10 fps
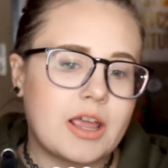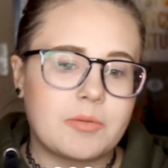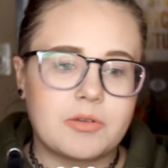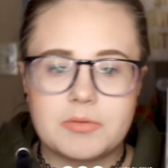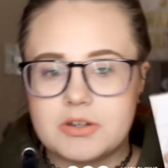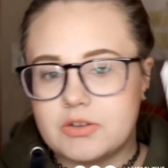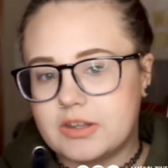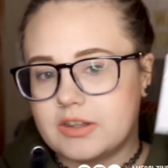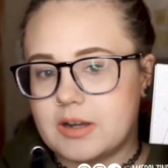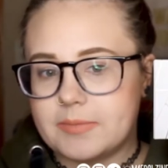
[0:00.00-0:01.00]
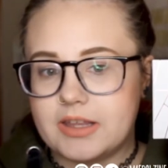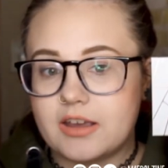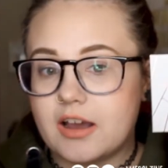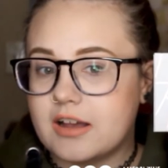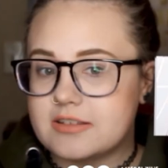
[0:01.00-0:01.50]
I'm going to be doing the Dominique
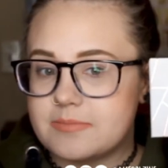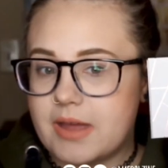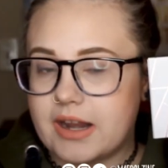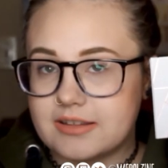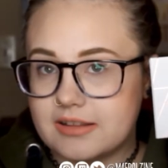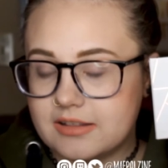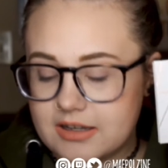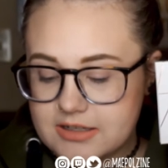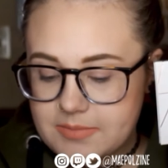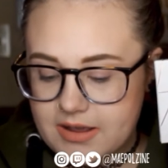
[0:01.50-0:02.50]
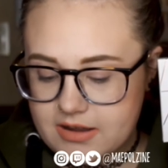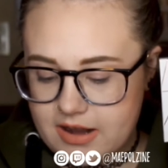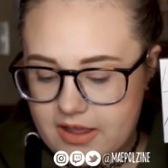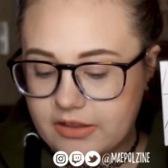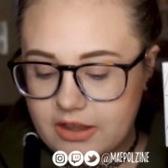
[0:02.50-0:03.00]
Cosmetics Latte Palette.
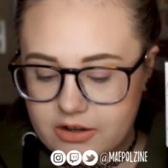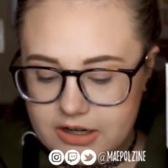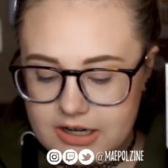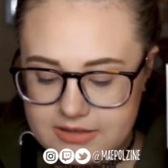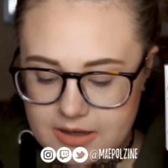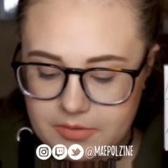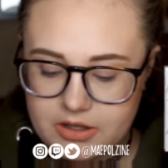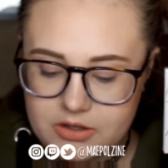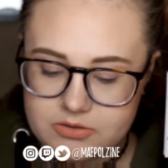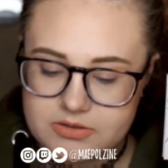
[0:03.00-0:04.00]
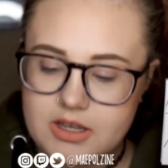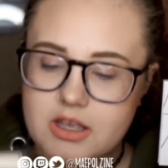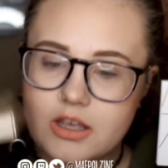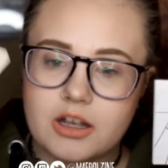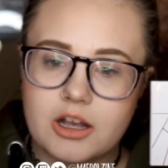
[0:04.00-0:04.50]
And on the other eyes, I'm going to use
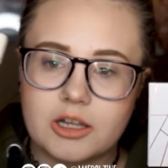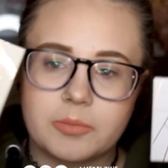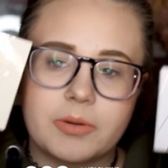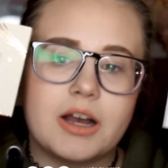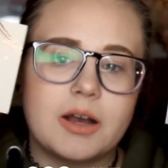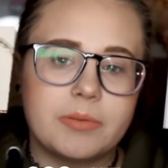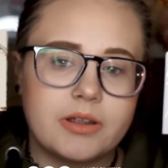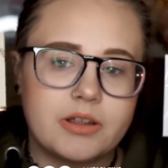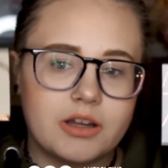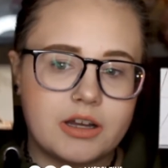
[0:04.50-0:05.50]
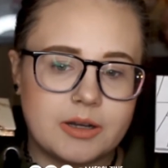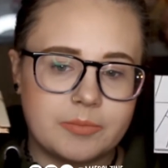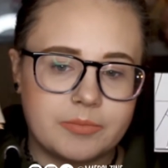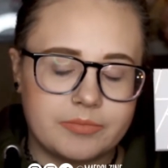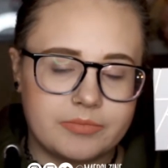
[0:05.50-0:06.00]
ColourPop
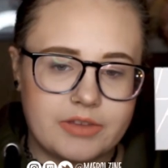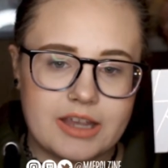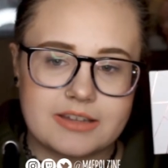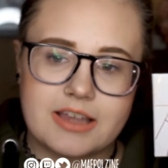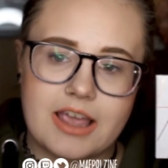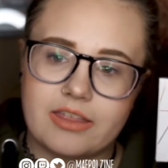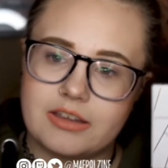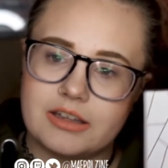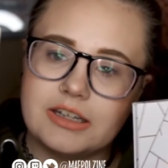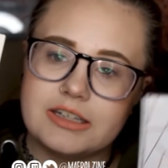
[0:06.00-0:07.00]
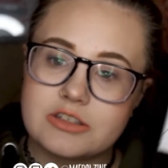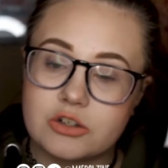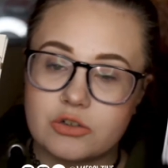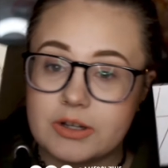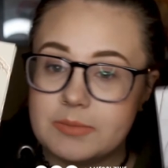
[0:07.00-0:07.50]
um, X Kathleen Lights
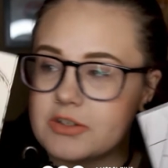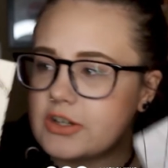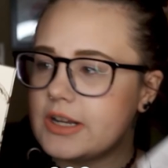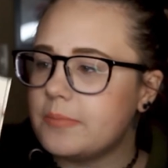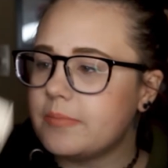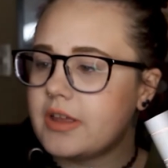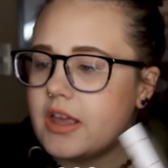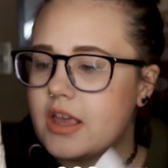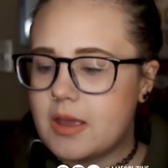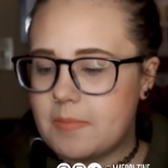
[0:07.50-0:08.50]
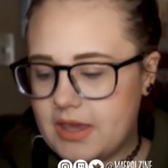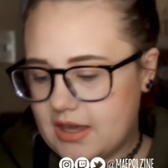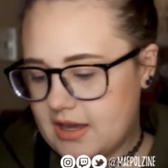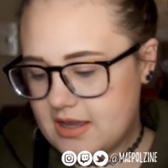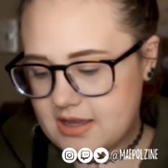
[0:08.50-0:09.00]
Dream Street
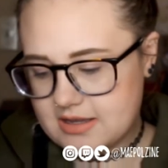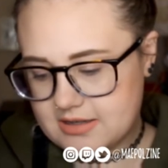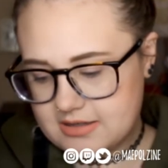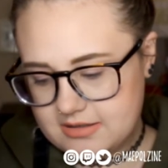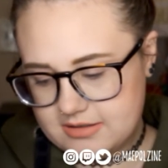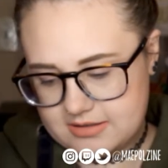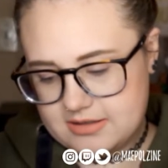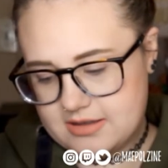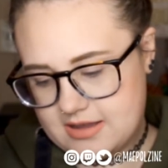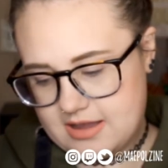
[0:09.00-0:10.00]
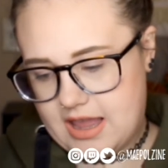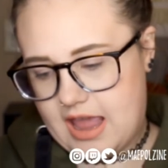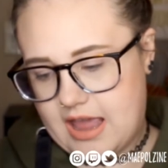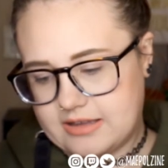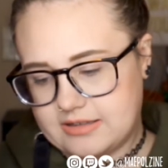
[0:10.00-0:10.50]
because
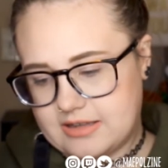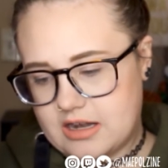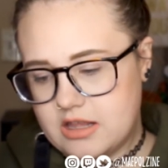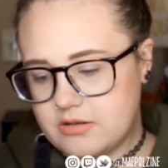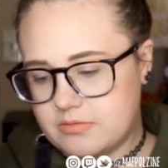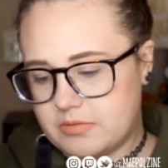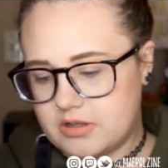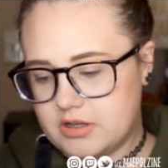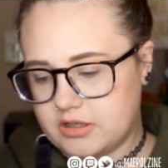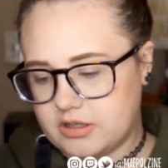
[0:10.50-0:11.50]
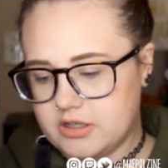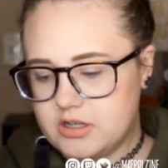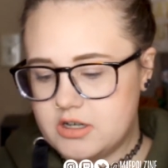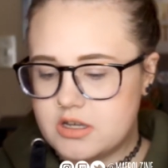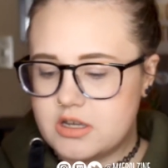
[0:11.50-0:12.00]
as another blogger,